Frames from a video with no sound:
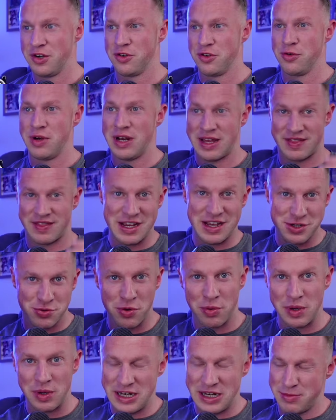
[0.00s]
Like, that's what we
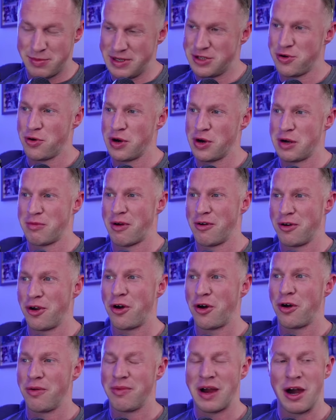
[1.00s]
need to be talking about, not
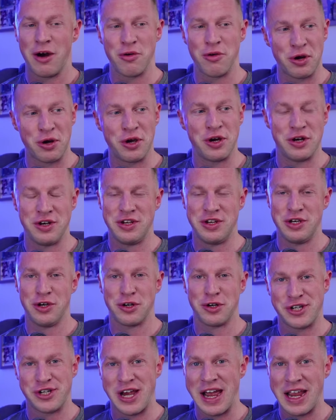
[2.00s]
how good your
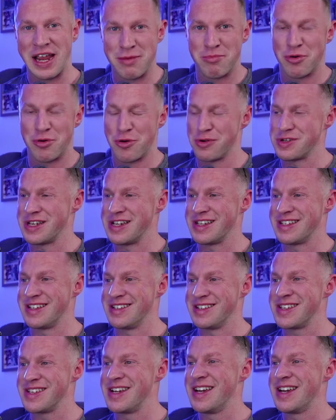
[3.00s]
check-in process is.